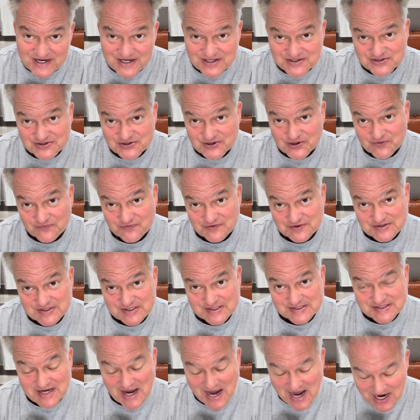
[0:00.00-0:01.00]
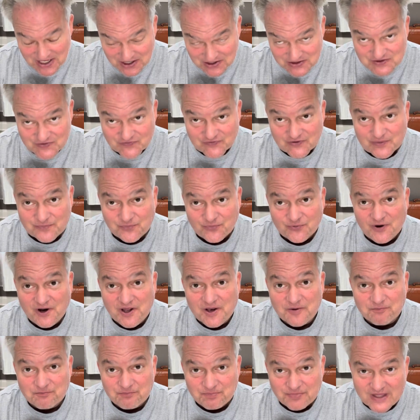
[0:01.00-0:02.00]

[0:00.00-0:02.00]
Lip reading: its services and its footprint.